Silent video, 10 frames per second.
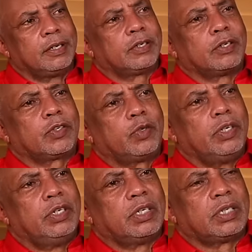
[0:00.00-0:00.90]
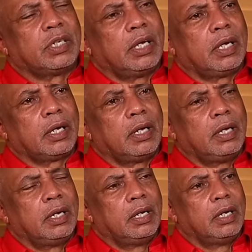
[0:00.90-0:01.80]
So Squingey said,
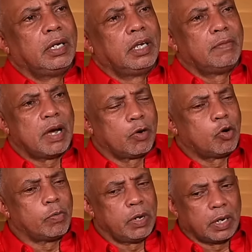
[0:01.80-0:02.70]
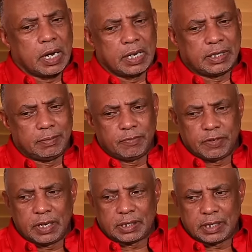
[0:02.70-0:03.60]
he might go up there because him
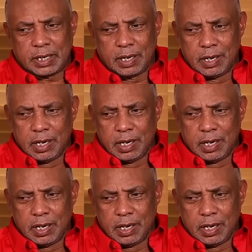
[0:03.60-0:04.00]
figure say,